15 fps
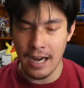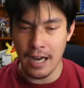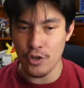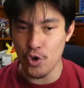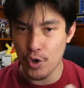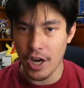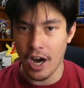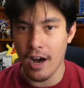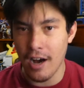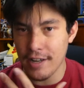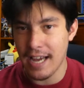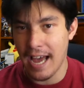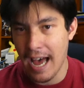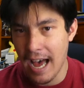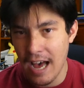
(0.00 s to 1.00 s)
You can't
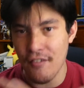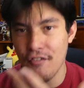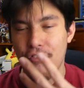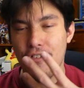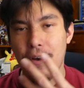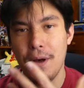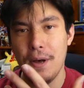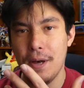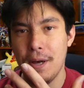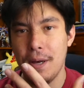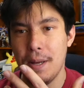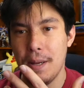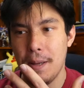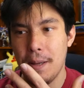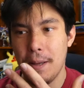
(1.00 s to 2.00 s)
have
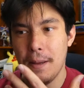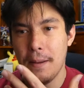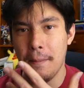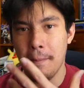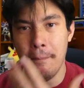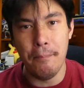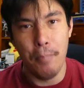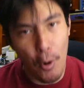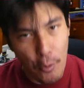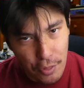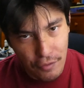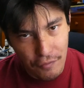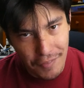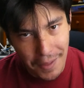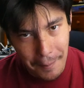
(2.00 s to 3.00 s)
both
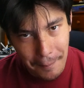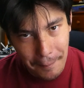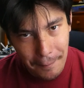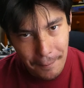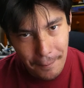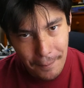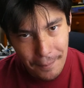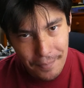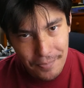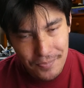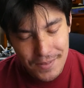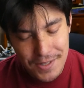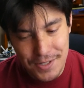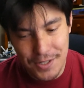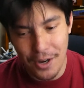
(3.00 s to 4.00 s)
of them.
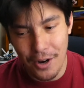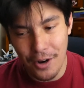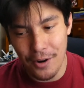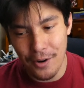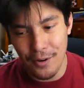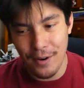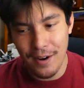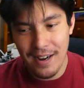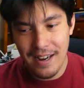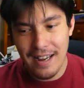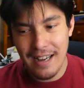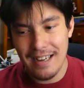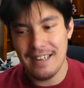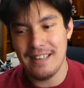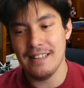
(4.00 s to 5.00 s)
So
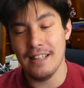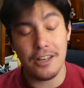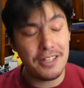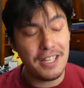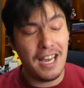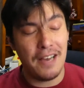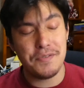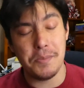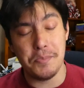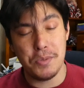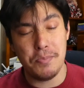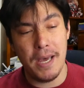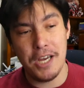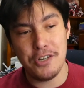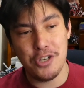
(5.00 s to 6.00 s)
luckily I have some
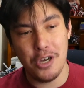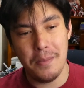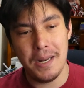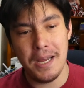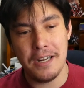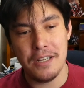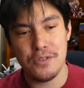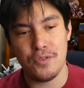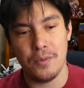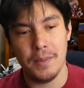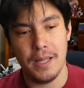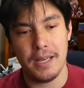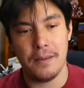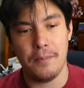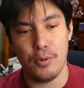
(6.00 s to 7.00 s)
spare Terminators from
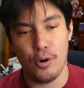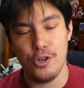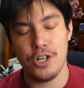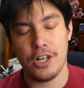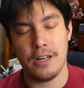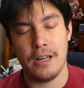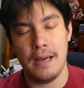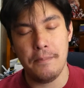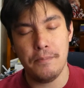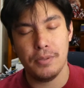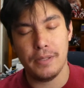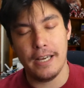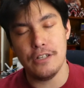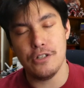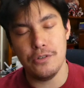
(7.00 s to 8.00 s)
like a project I
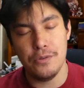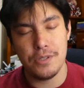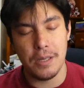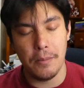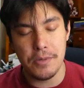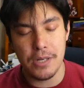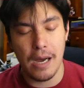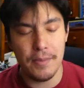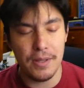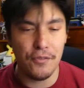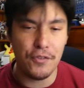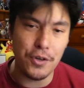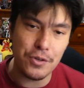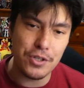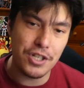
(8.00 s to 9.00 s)
plan to do sometime in the
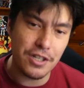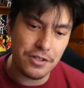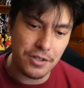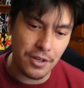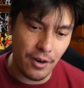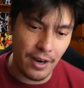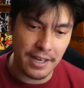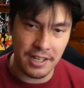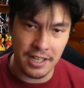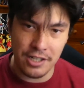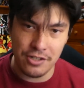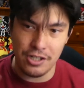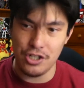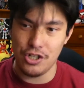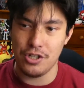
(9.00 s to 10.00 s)
future, so I can
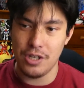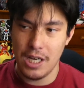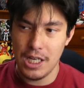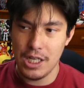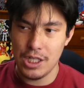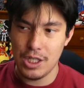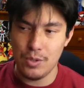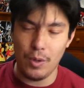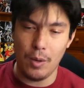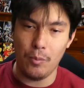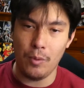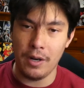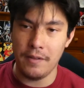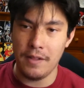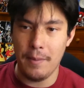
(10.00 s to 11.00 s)
easily just swap
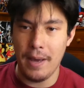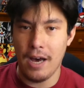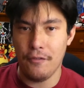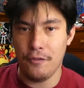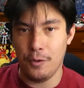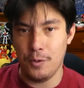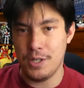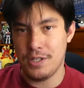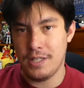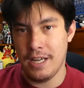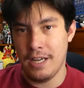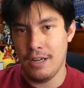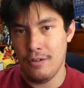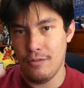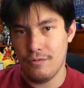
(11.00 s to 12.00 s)
one of them out for just
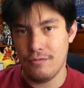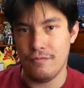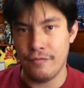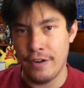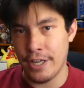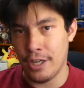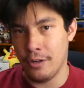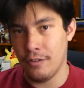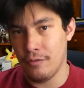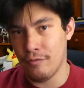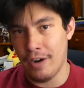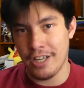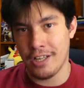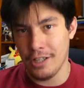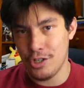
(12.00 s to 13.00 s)
a
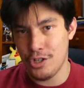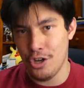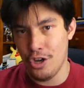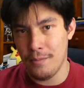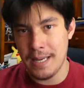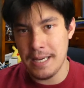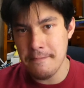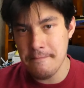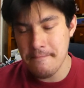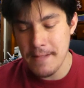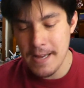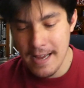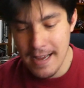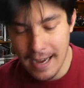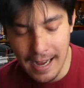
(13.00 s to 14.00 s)
regular Termi.
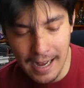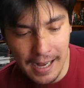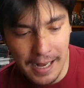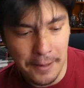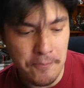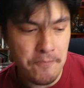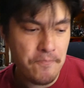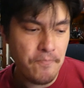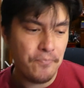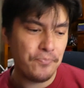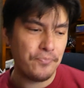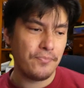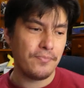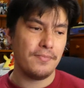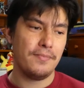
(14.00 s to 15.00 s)

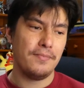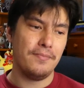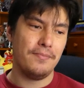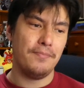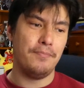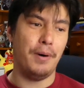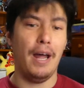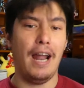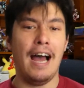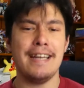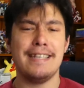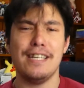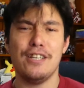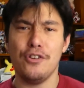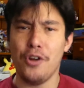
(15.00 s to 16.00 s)
But I
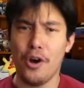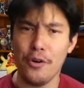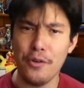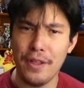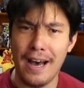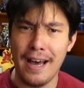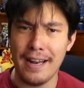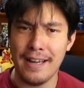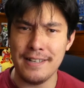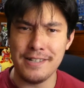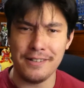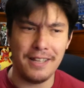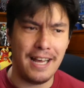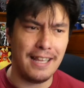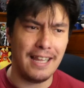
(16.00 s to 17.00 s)
didn't know that
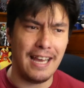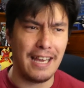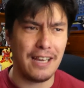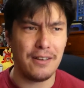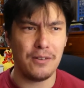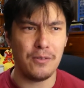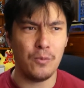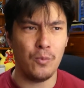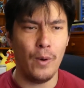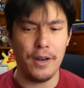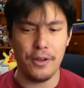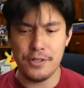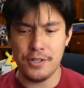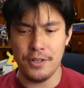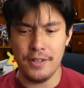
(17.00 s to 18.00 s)
until I like went
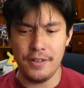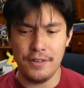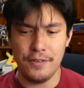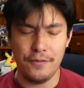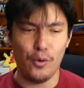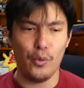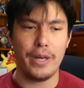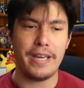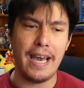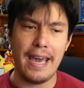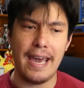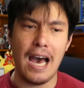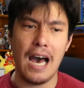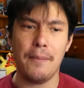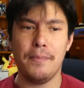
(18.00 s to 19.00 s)
onto the 40k
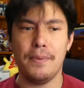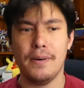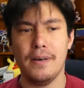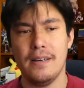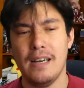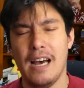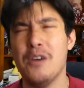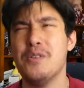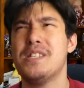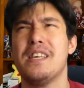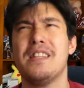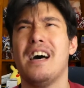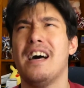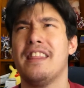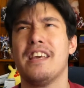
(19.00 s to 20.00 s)
app. It was
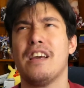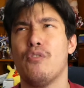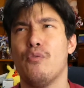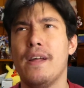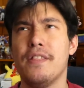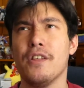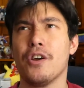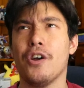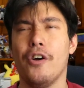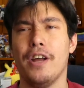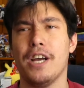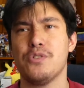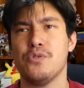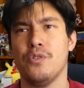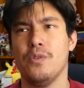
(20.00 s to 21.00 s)
either, I think I read the
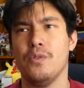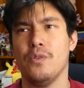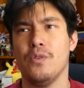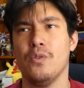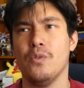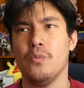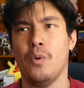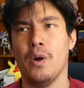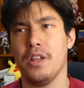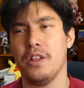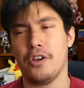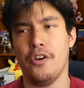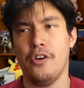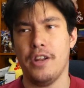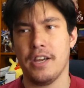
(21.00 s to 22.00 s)
codex or one of the
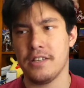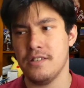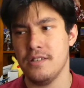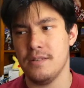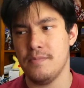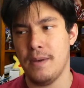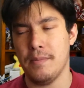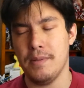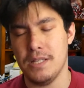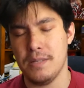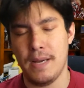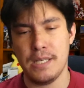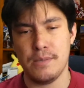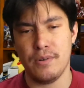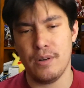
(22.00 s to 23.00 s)
codexes, maybe the
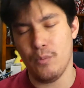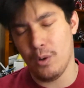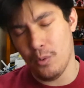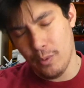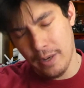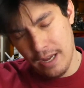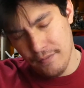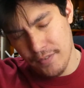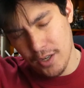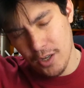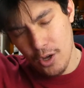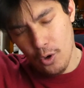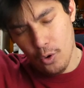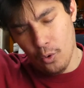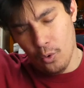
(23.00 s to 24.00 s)
Space Marine one or whatever,
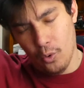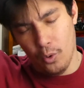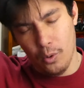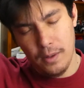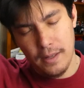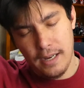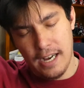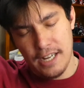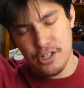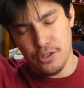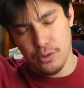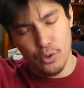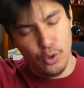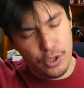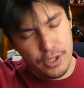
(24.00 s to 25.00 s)
or I just
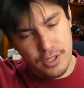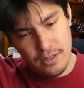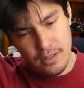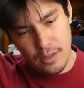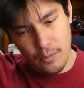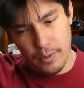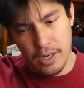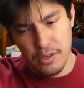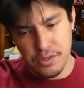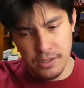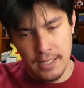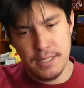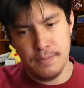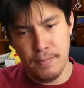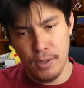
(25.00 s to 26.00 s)
looked when I was
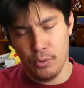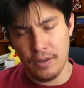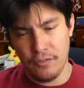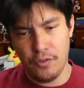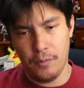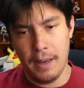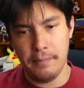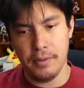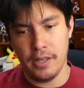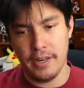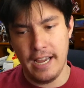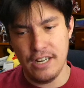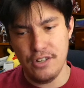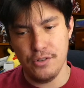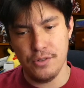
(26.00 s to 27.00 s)
list building for my Blood
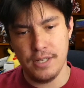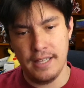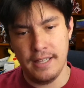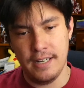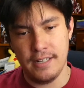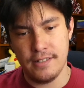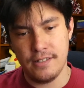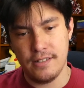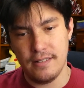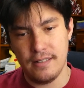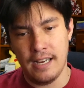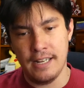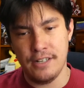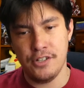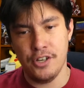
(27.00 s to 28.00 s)
Angels, and then
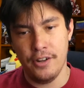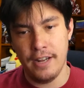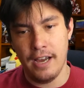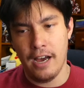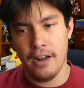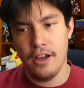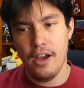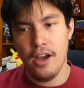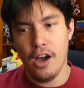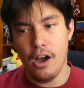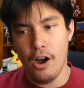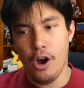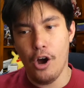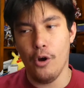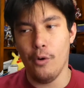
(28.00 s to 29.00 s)
it turned out,
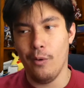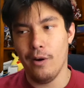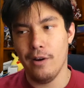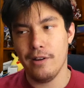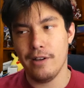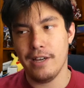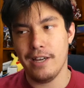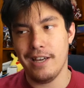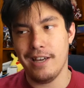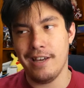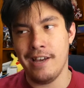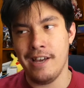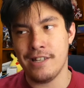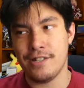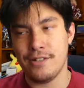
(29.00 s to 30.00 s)
oh,
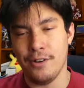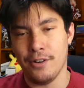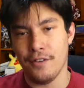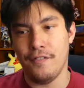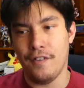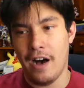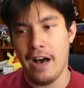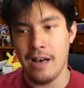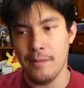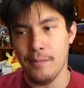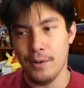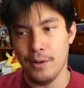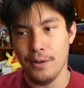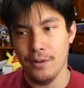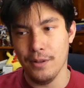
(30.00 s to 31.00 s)
it's not a
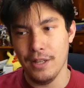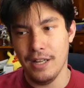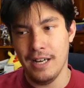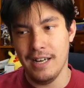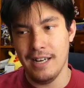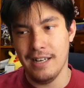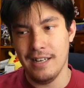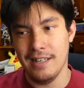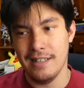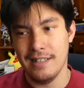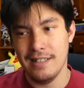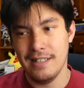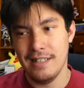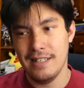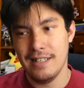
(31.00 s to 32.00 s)
viable
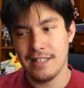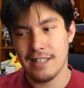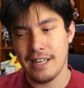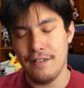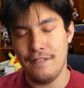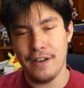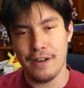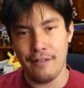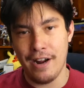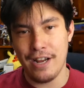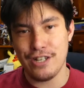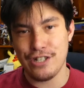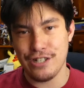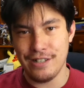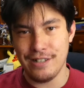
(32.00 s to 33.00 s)

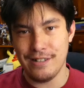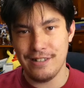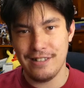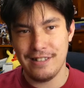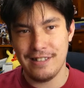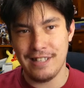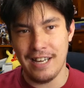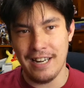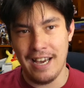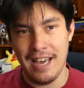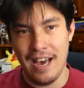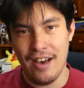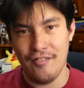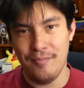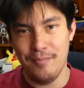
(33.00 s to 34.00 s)
configuration that I
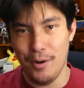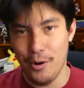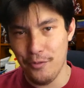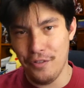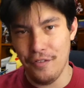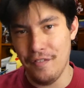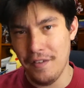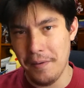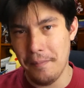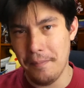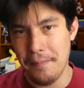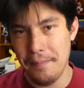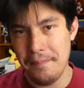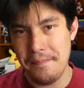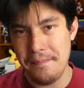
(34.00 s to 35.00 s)
have both of
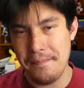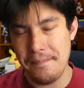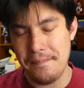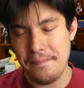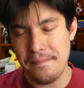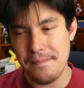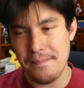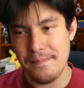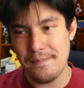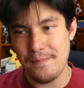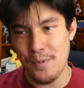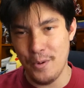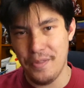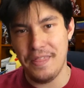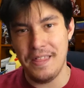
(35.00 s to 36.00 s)
them
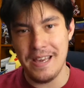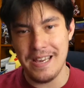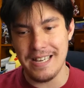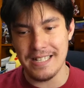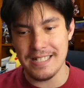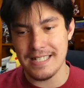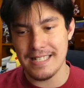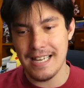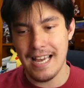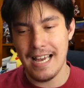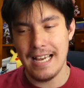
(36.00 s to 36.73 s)
with these.